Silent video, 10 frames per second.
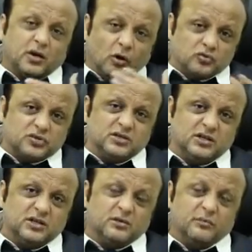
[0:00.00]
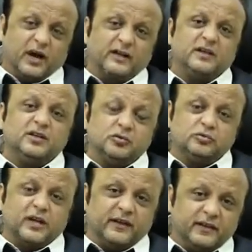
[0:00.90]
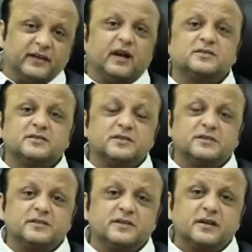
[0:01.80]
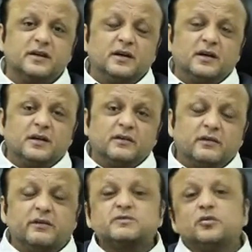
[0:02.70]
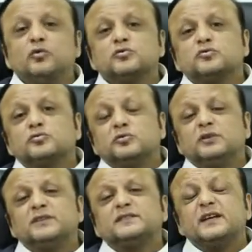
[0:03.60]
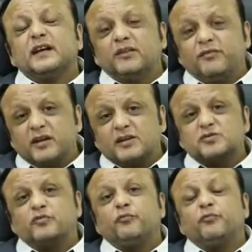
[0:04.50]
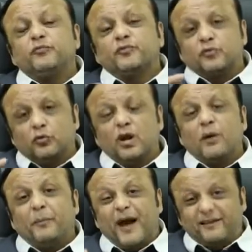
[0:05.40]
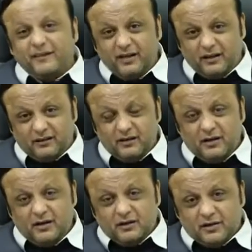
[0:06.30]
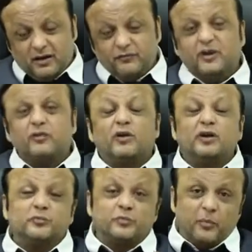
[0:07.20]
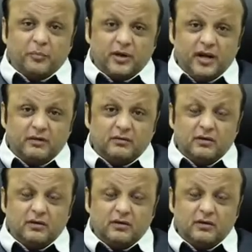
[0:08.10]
counseled by the youth and the youngsters. There is also the significance of solar paneling that we are trying to propagate.